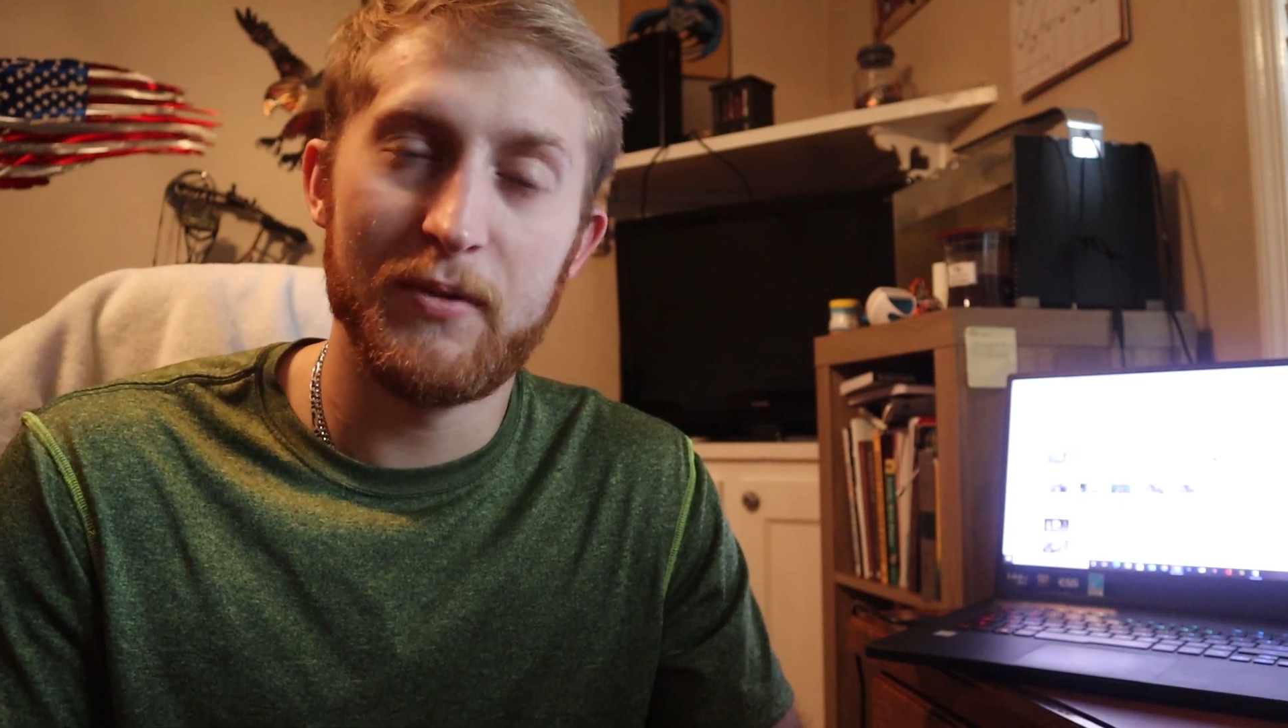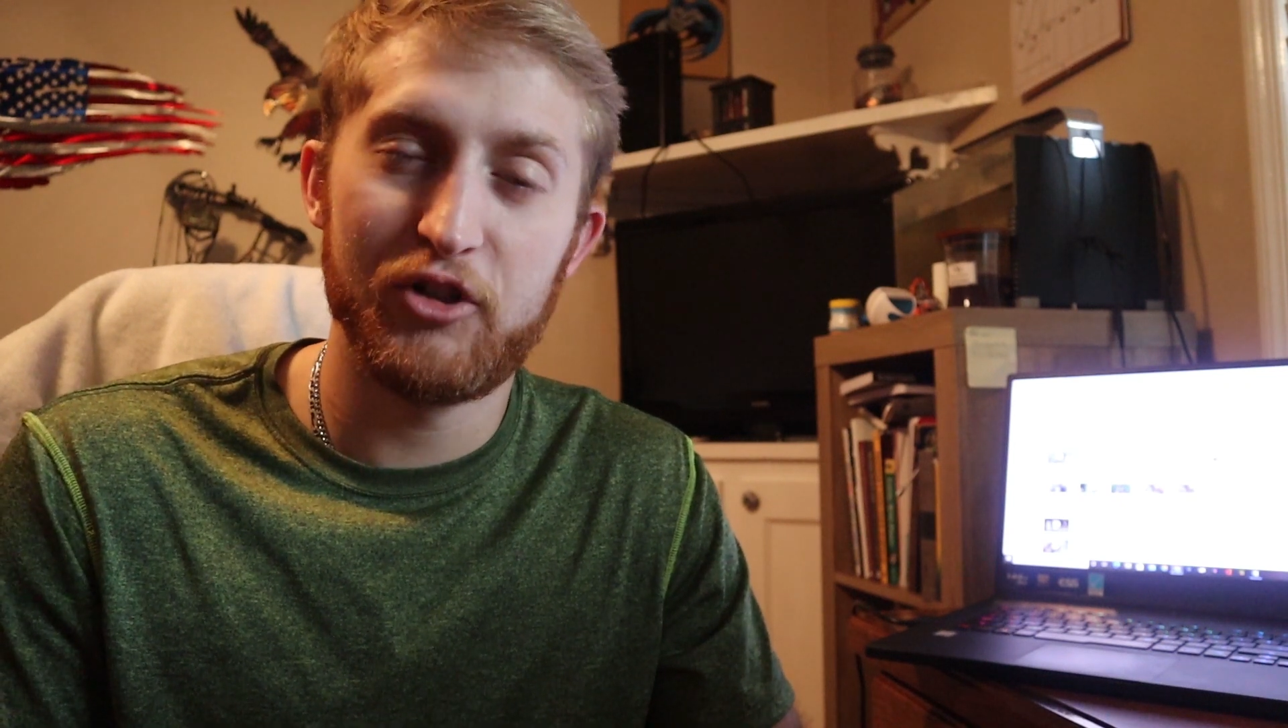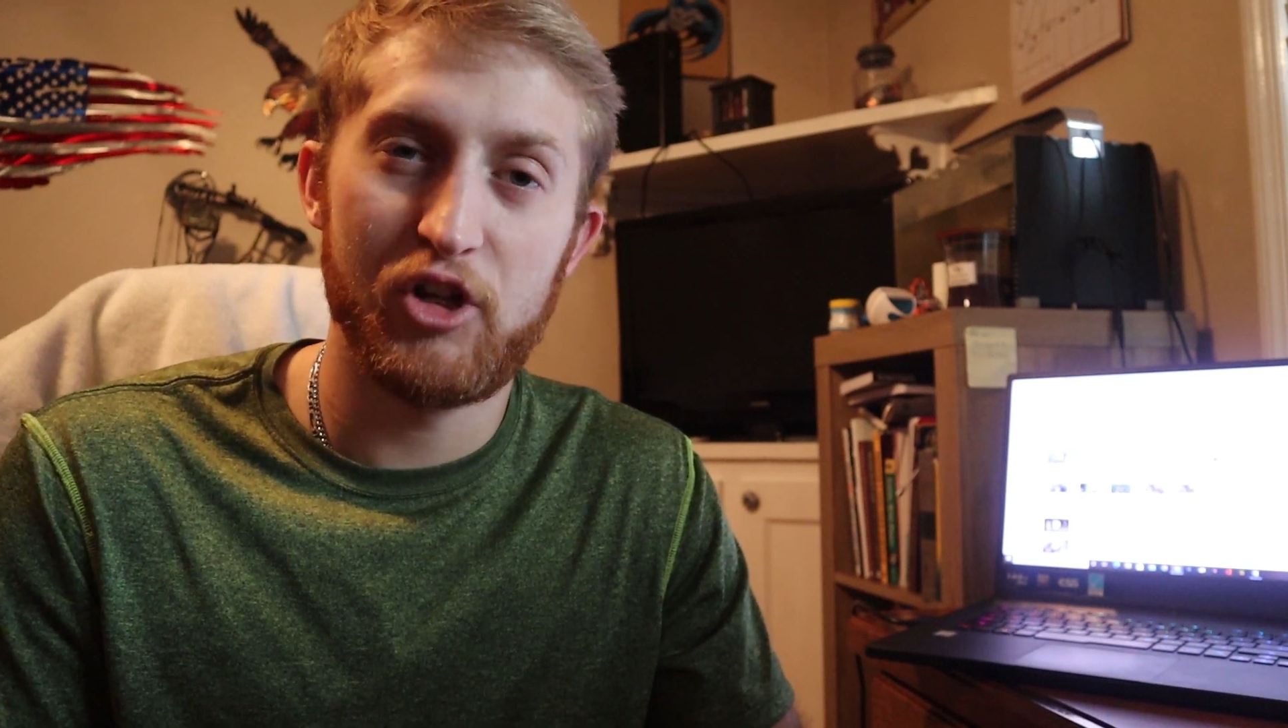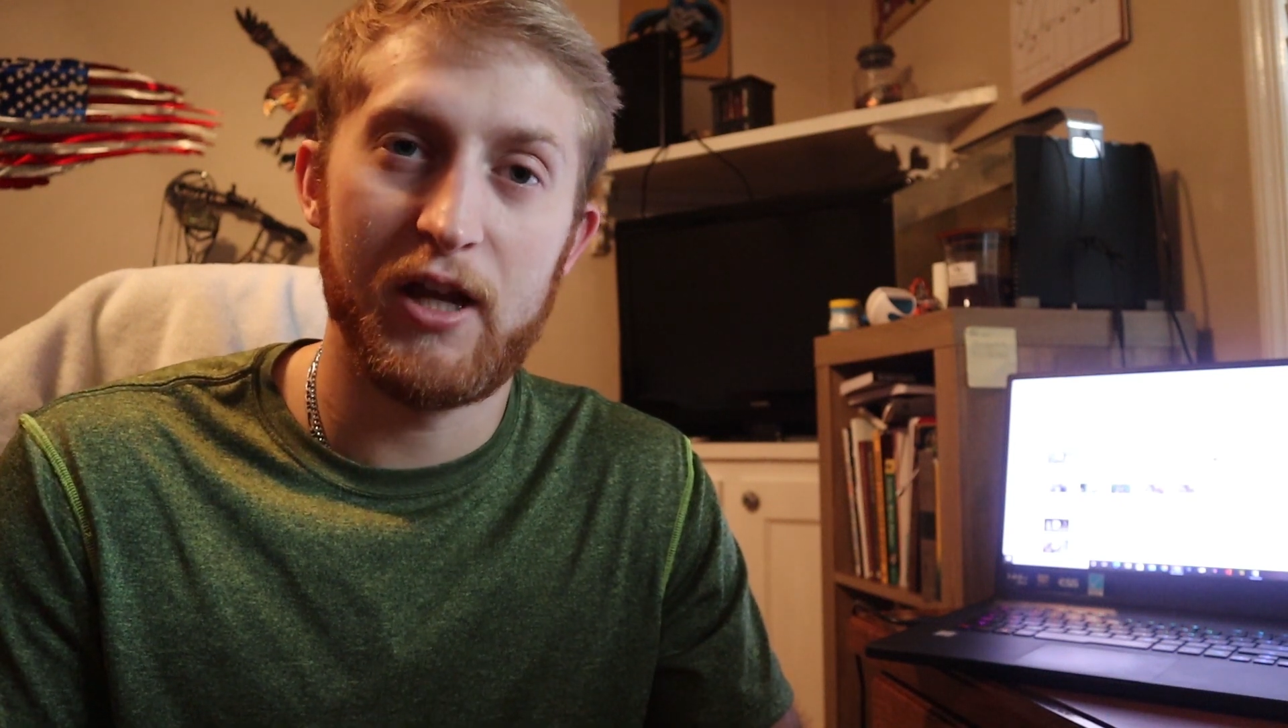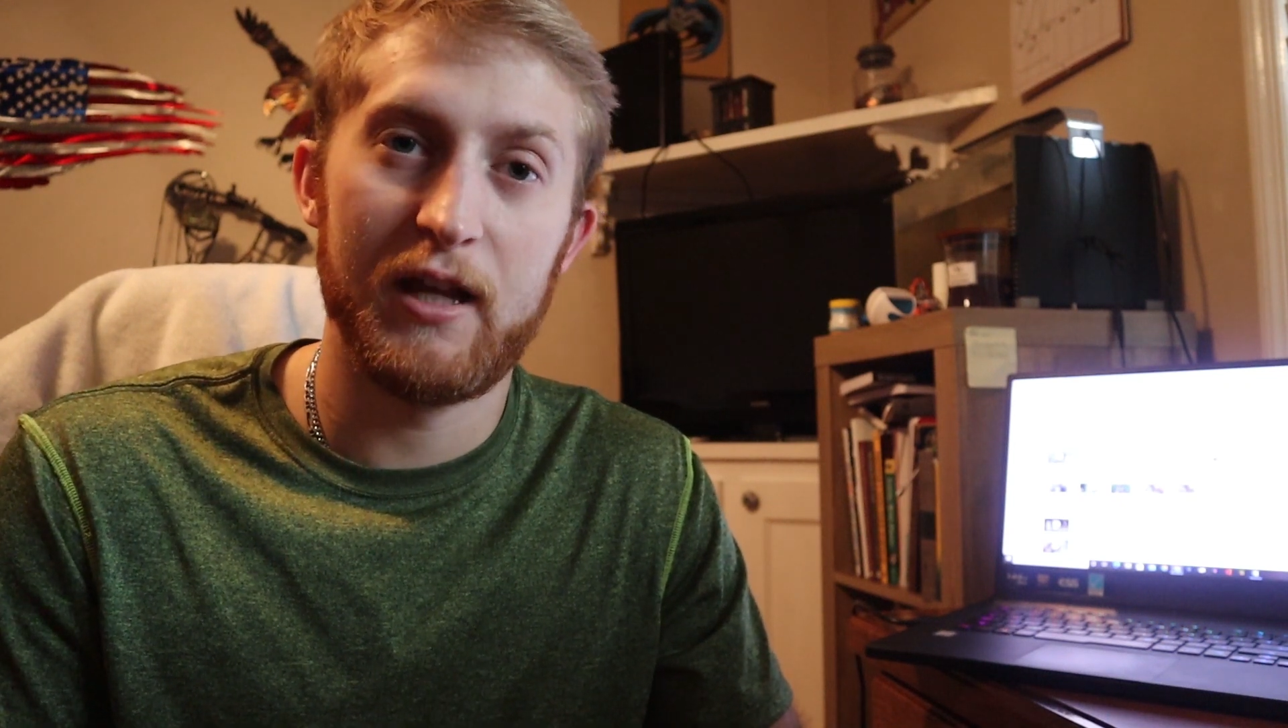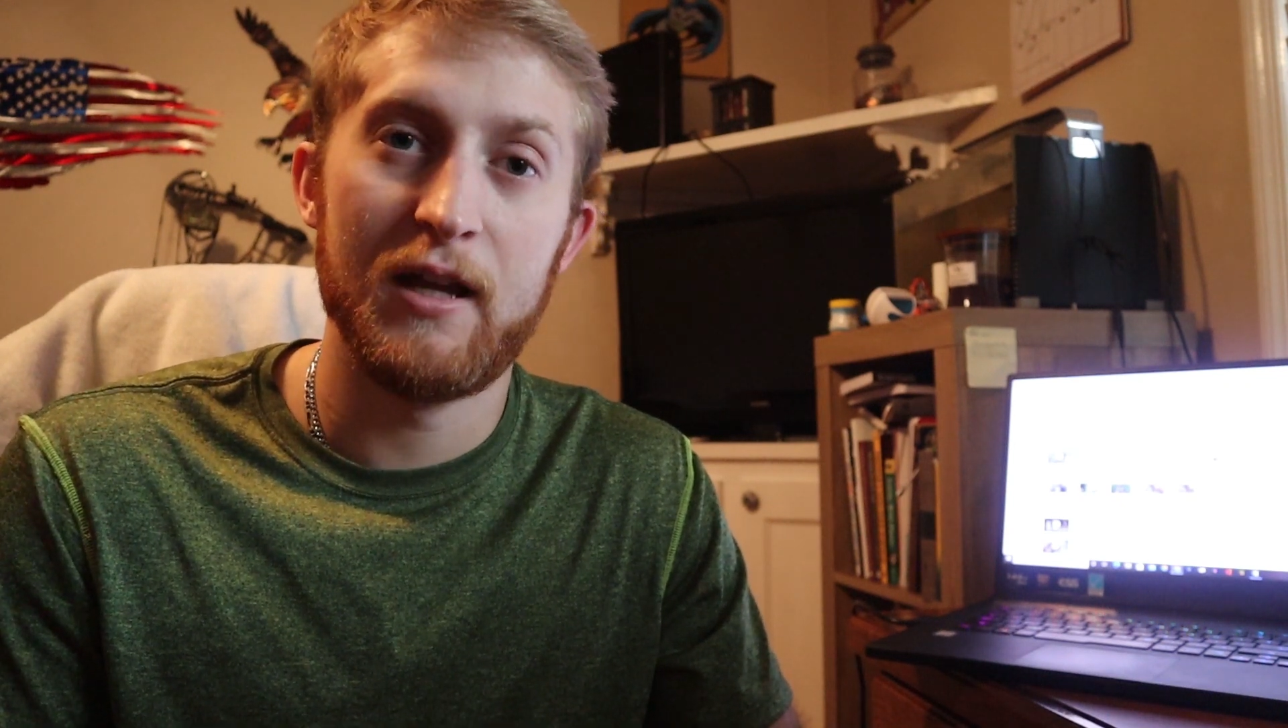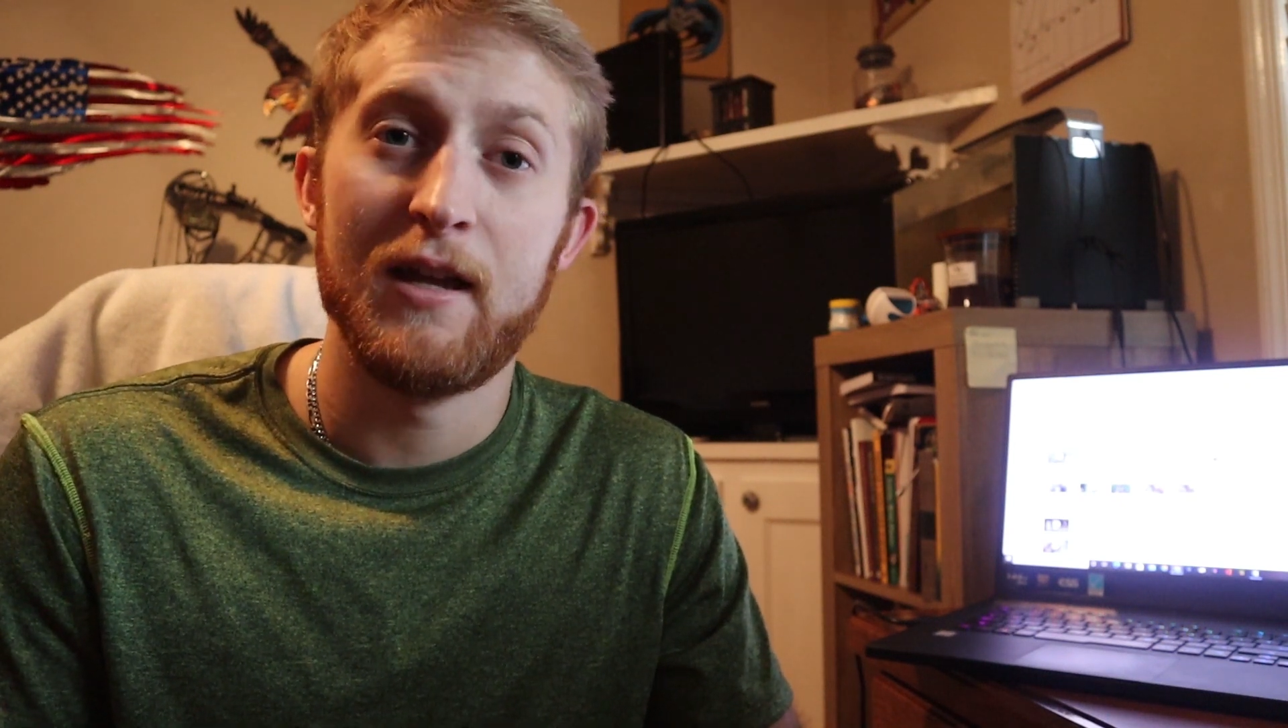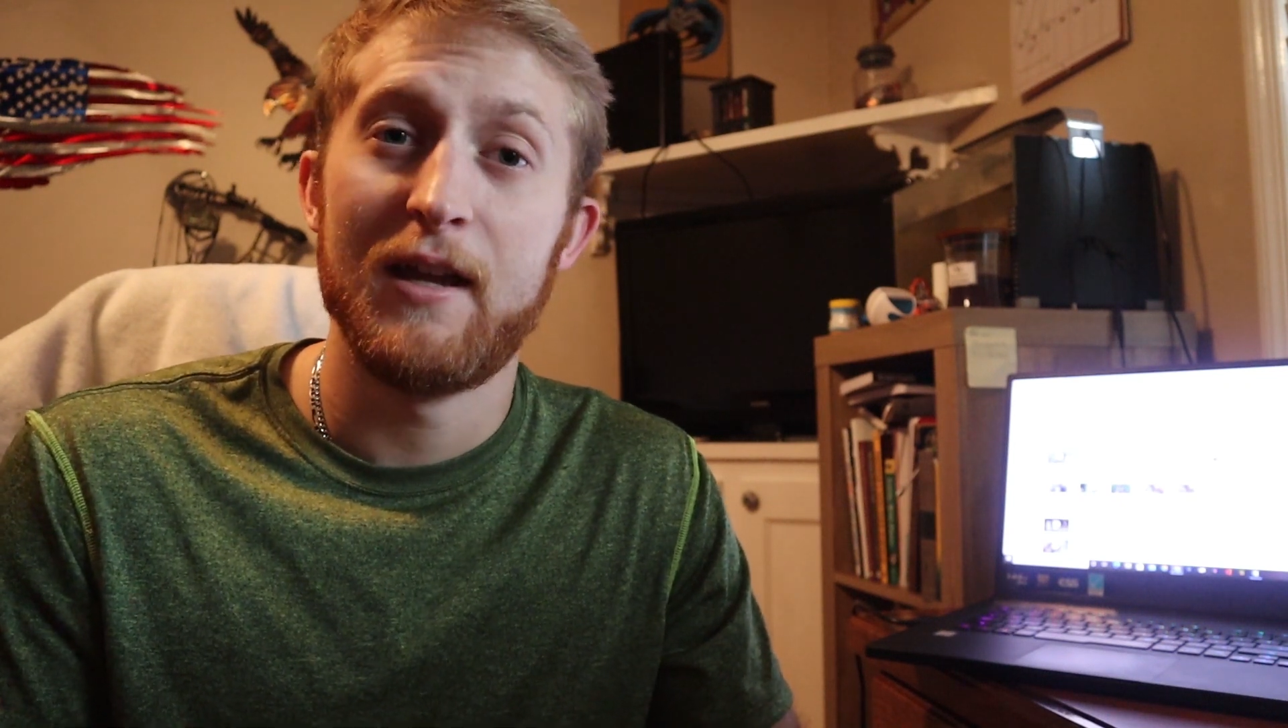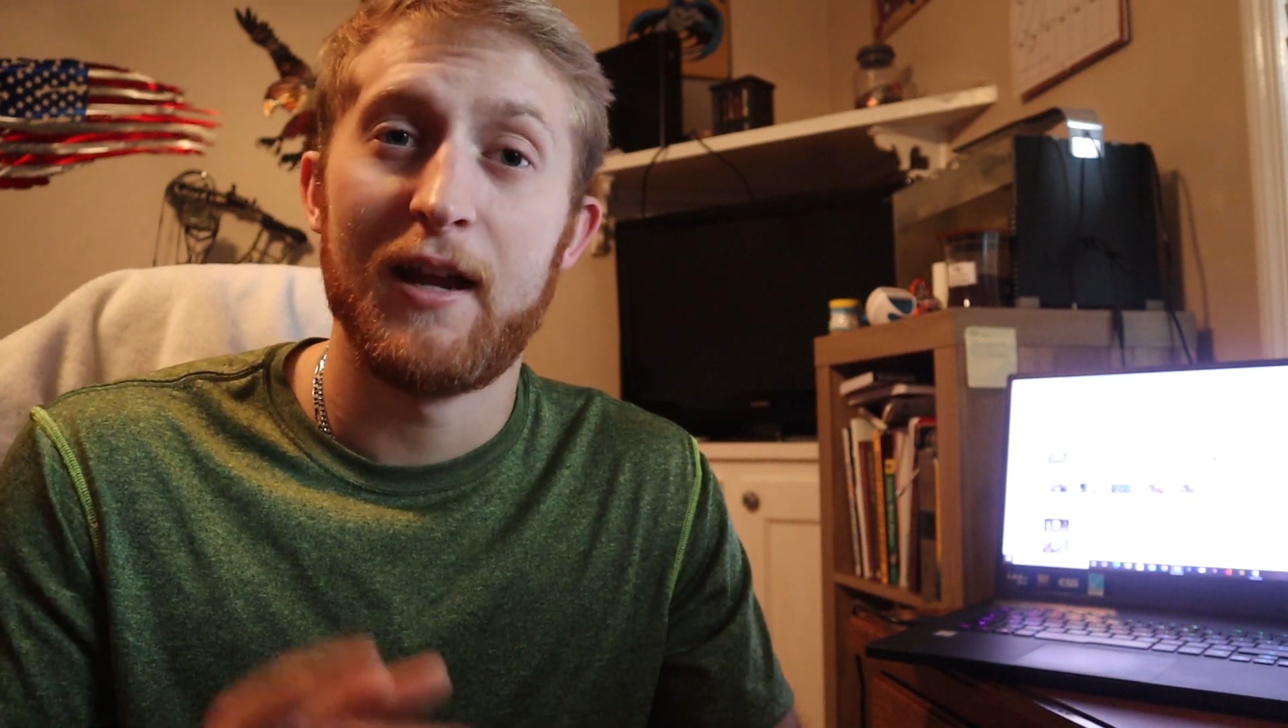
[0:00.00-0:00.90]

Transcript: my shed,